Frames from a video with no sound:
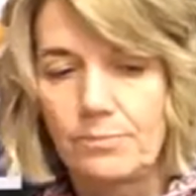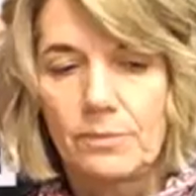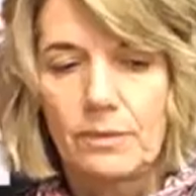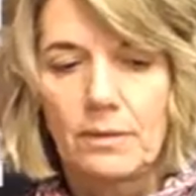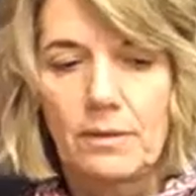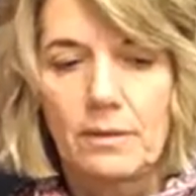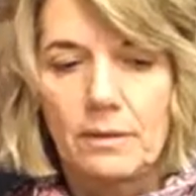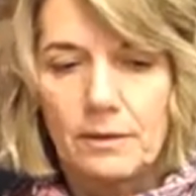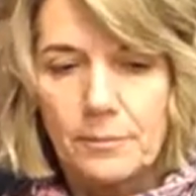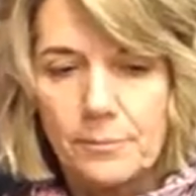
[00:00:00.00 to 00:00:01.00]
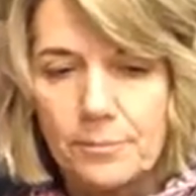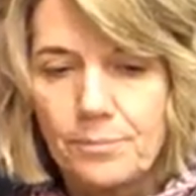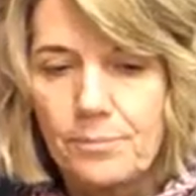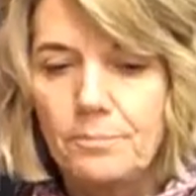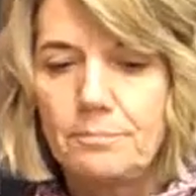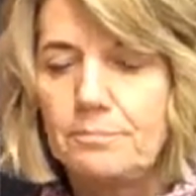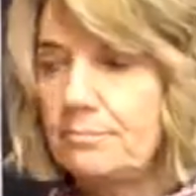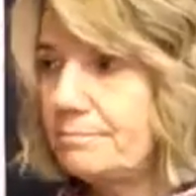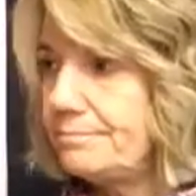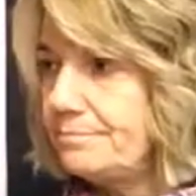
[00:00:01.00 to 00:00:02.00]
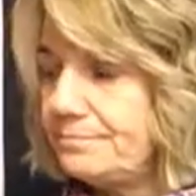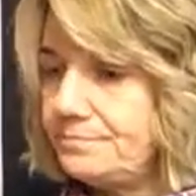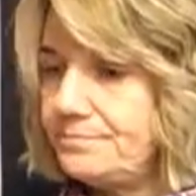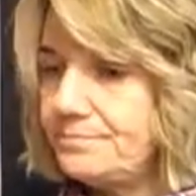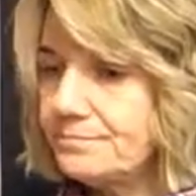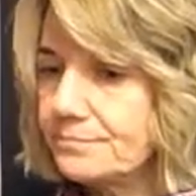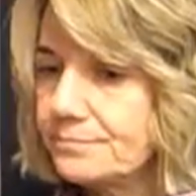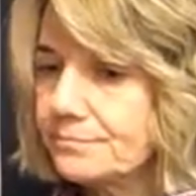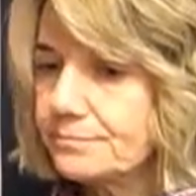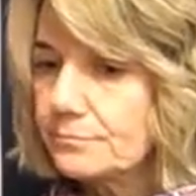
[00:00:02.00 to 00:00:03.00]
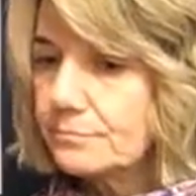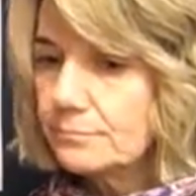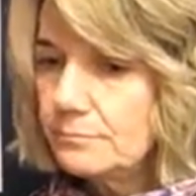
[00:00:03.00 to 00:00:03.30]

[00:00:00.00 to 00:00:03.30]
This person isn't speaking.